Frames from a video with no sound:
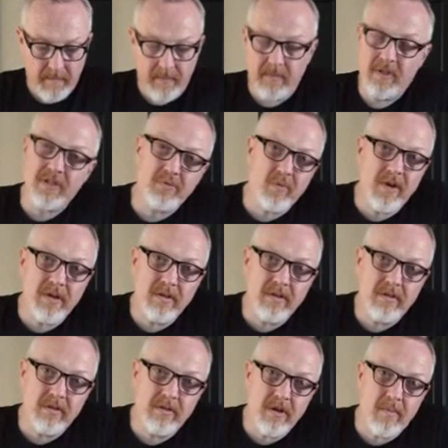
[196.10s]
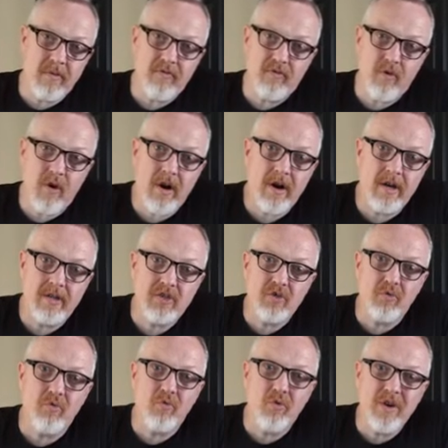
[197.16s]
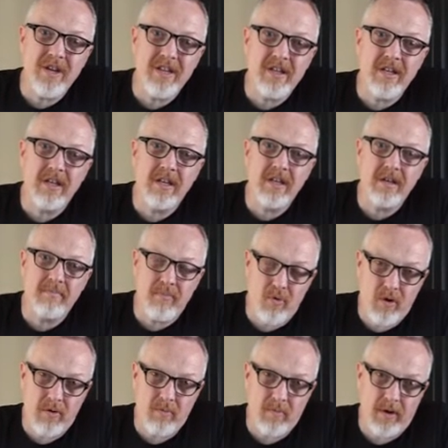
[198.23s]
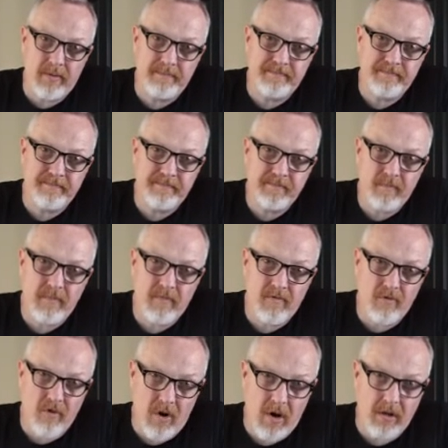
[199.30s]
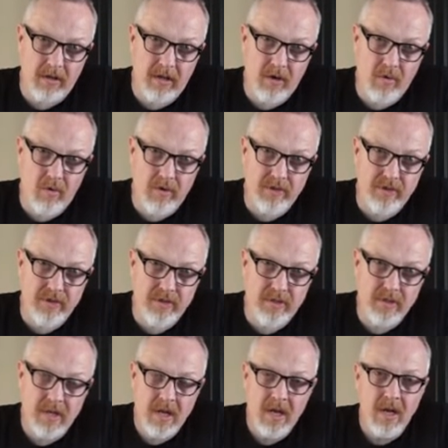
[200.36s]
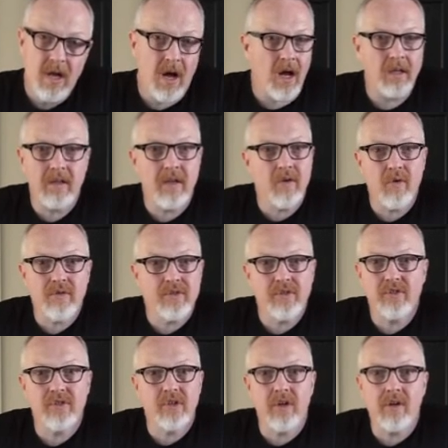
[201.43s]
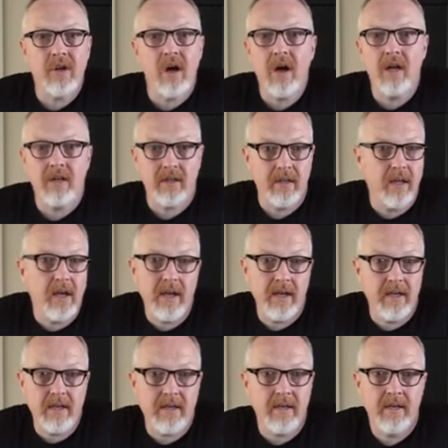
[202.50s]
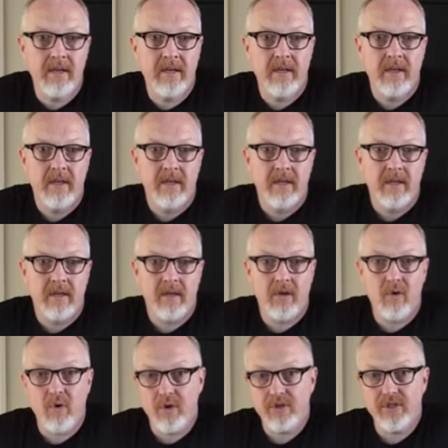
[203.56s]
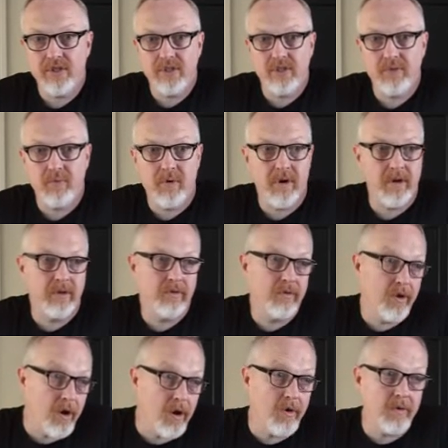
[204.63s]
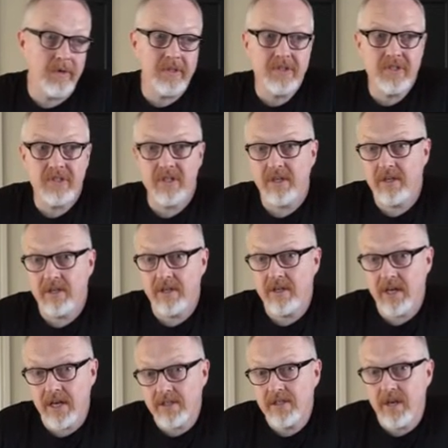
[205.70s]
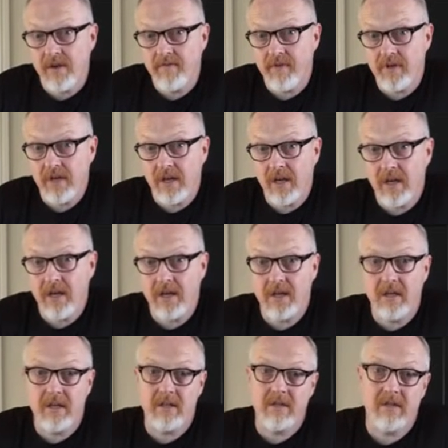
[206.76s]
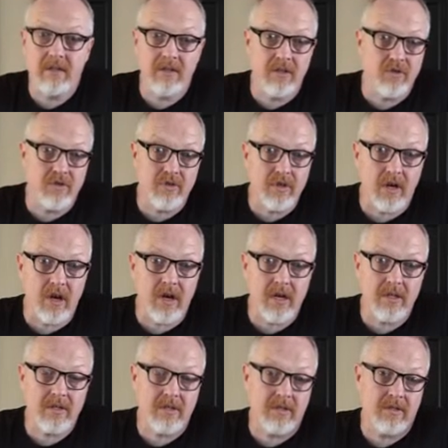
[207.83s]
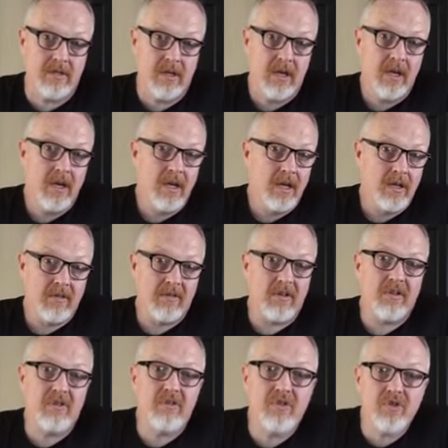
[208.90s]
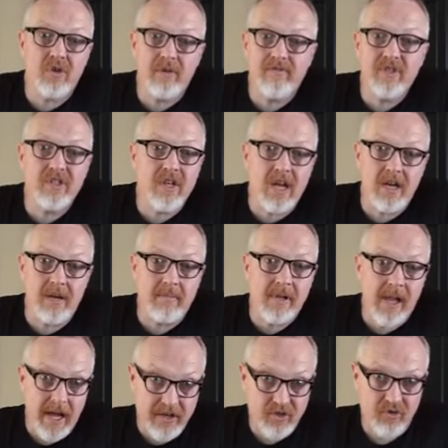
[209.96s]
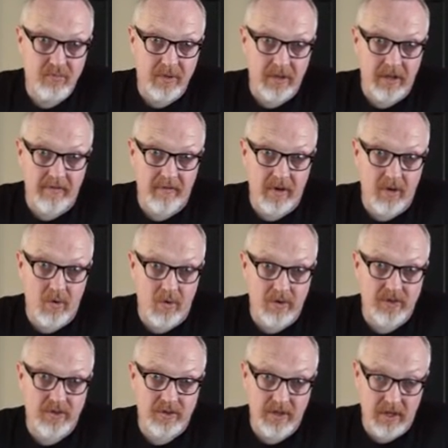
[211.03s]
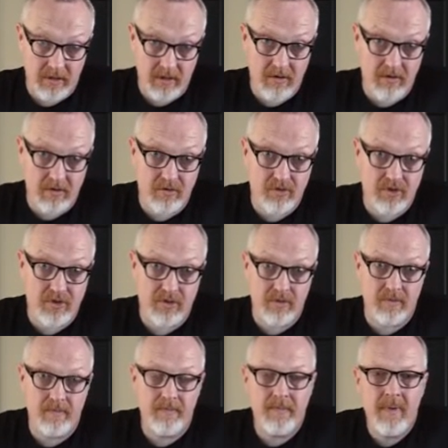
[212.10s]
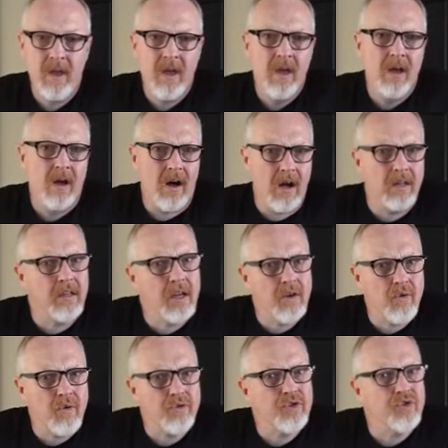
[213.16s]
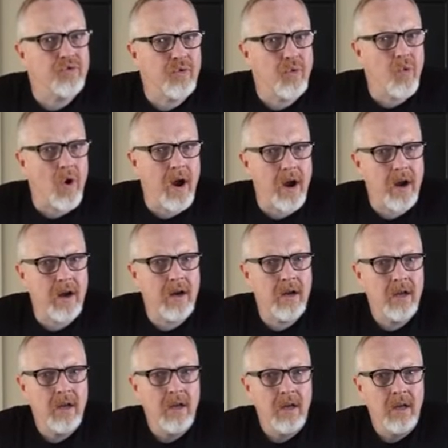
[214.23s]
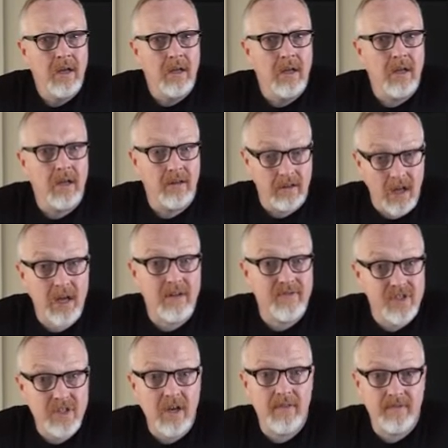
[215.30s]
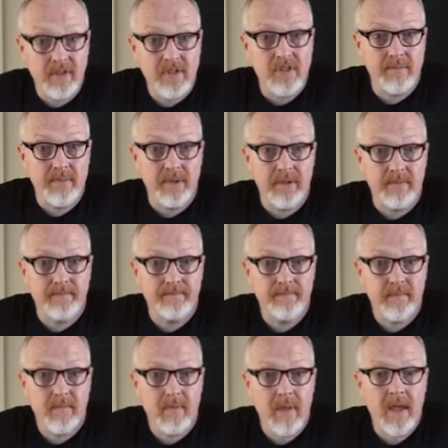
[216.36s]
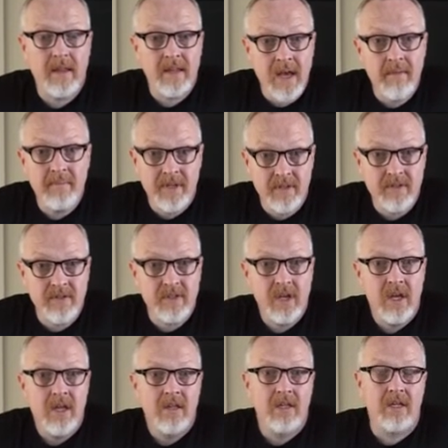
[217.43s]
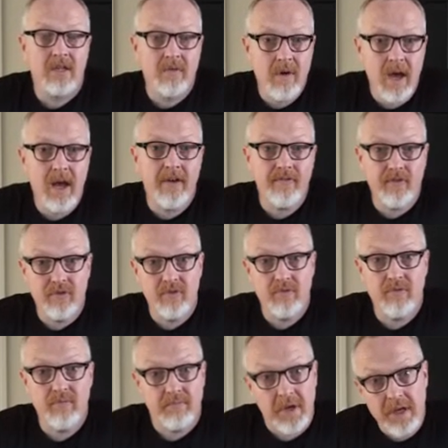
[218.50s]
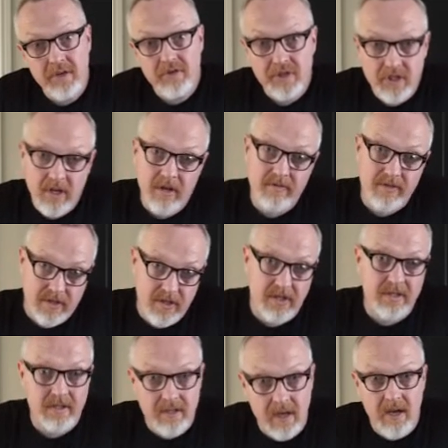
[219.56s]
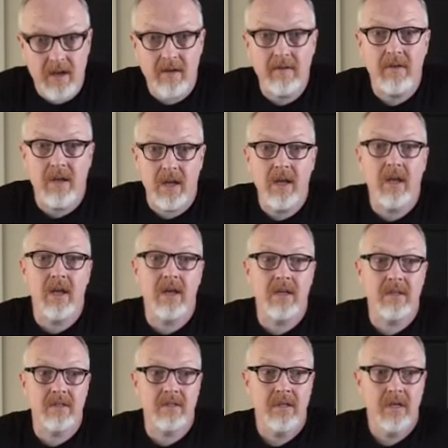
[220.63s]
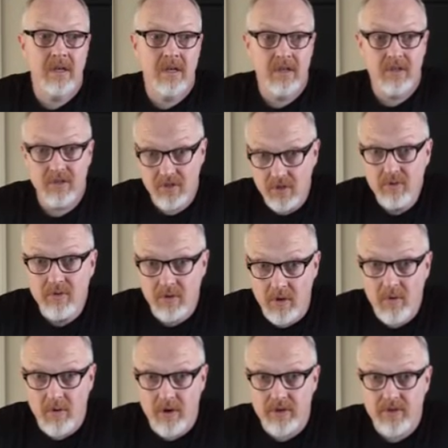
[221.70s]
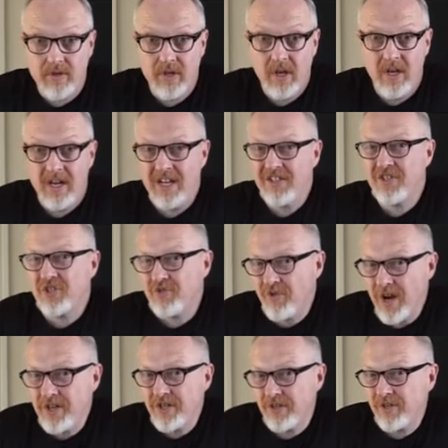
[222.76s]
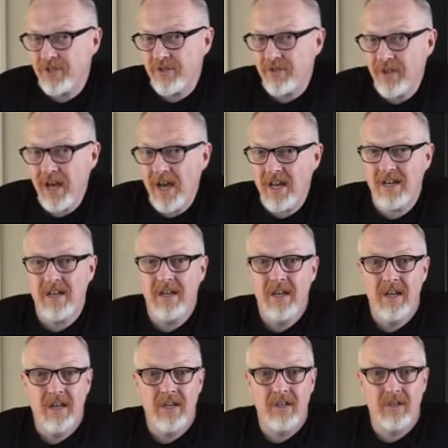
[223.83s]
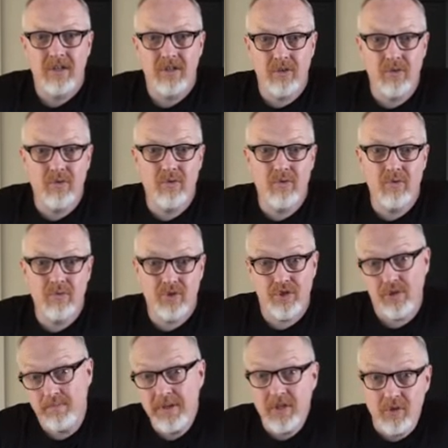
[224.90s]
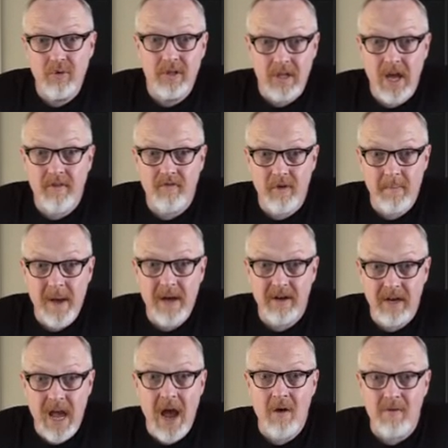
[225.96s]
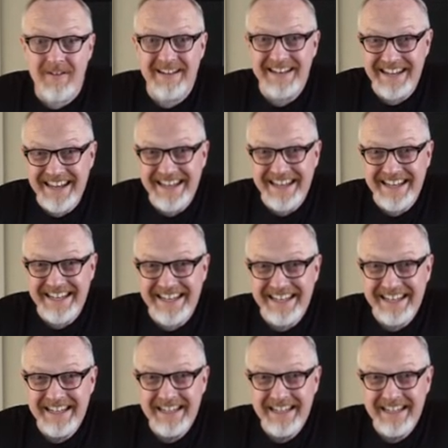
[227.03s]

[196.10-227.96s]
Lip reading: This one, number 4, is a really important one for online courses. Online courses are not like courses where you go and sit in a desk every day and the teacher talks, the sort of stand-up classroom delivery courses that you're used to. Online courses require a lot of self-discipline, and that means that you have to make yourself sit down and do the course. It's structured so that you should be doing that for about an hour a day.